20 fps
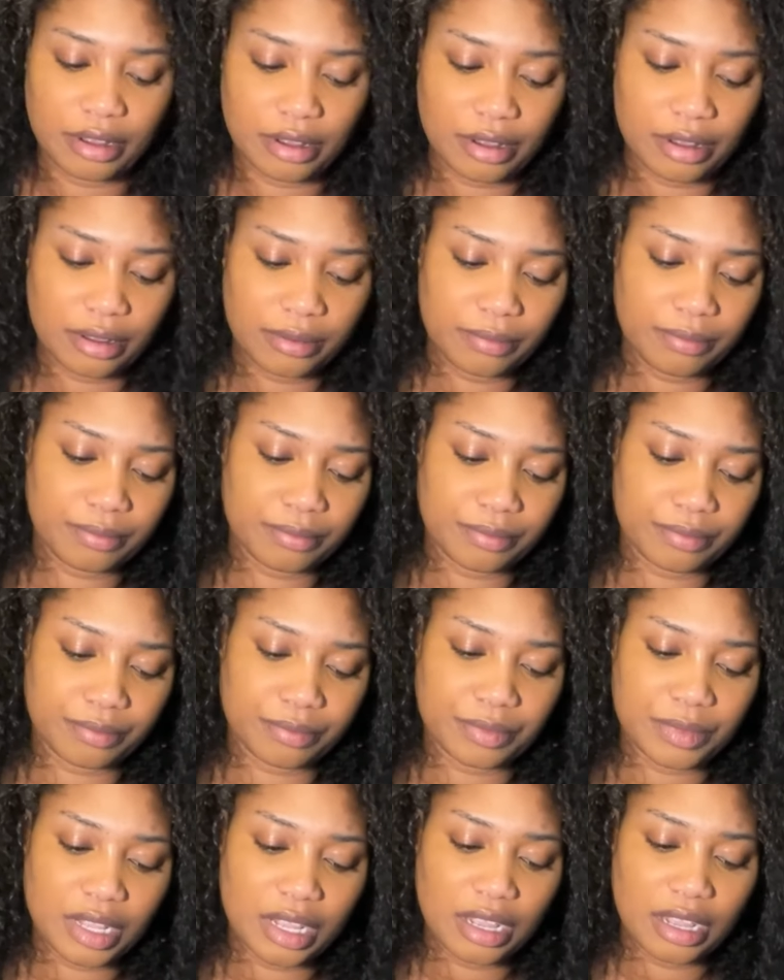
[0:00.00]

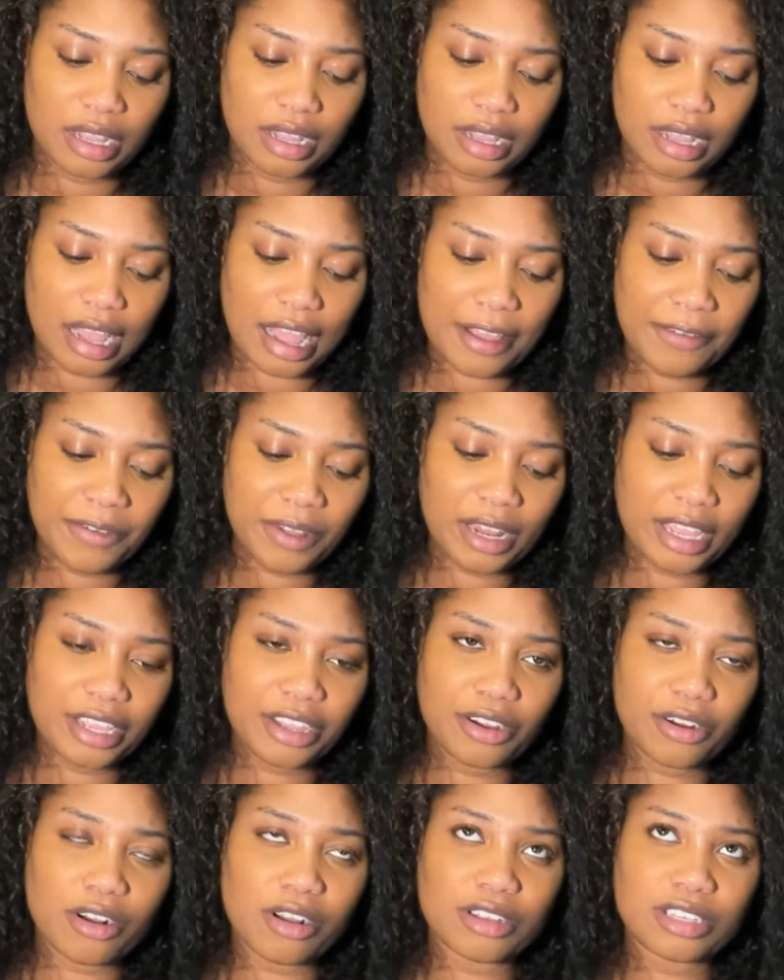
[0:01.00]
I feel like
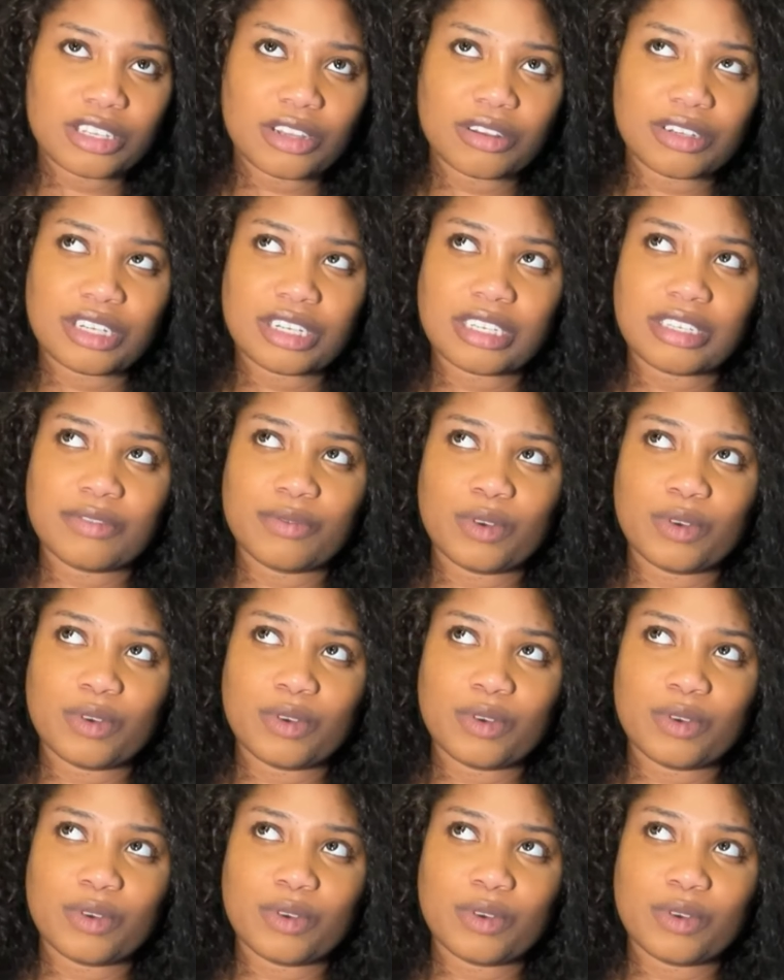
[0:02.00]
you're also just